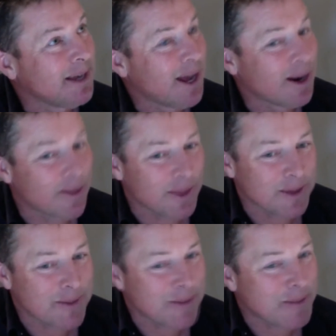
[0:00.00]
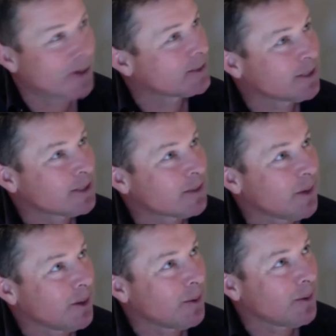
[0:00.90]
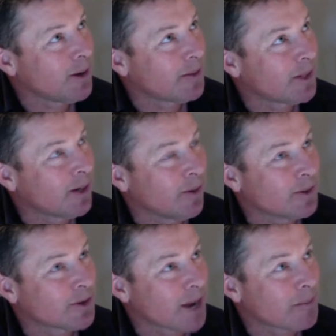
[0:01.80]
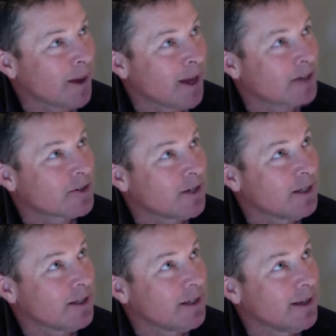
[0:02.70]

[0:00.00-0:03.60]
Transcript: and I think about my sister-in-law at the Long Track Pantry,